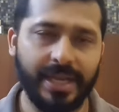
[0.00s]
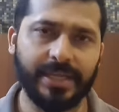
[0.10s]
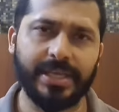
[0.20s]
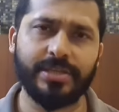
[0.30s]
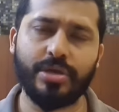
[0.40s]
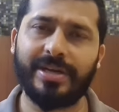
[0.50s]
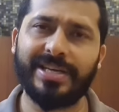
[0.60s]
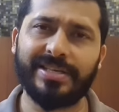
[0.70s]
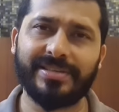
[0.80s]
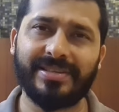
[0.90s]
In case you are
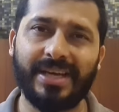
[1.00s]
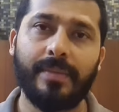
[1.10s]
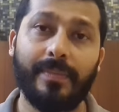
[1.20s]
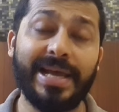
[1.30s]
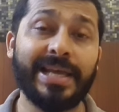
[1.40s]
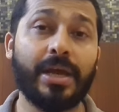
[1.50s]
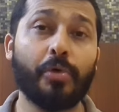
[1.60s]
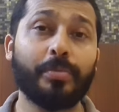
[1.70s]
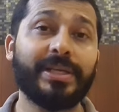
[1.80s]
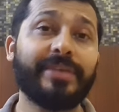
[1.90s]
interested in buying, I
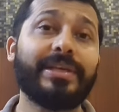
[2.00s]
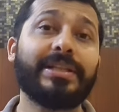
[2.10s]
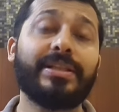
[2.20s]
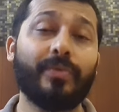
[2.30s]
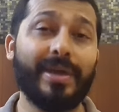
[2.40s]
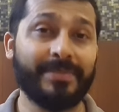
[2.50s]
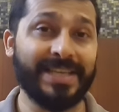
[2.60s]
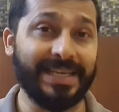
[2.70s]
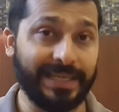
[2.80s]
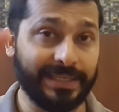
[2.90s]
would be giving the
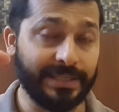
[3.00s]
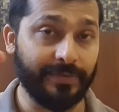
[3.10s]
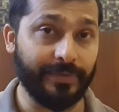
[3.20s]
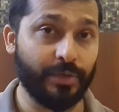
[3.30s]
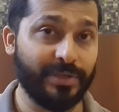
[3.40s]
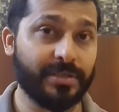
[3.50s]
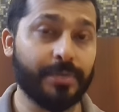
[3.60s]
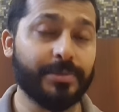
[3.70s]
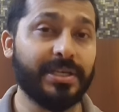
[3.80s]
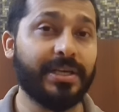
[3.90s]
website link in the video
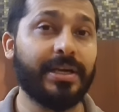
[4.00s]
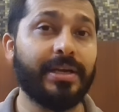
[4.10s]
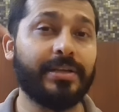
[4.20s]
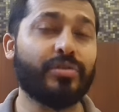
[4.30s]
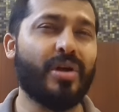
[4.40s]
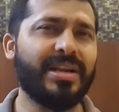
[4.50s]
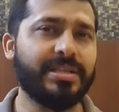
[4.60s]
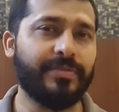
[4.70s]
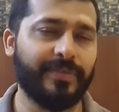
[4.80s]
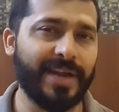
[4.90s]
description area. It is called
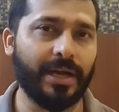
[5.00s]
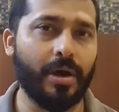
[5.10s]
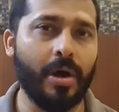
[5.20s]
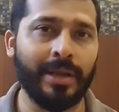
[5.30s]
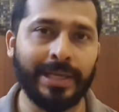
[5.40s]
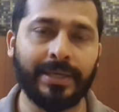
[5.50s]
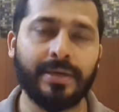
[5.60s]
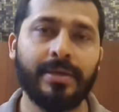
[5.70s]
as Fragaholic.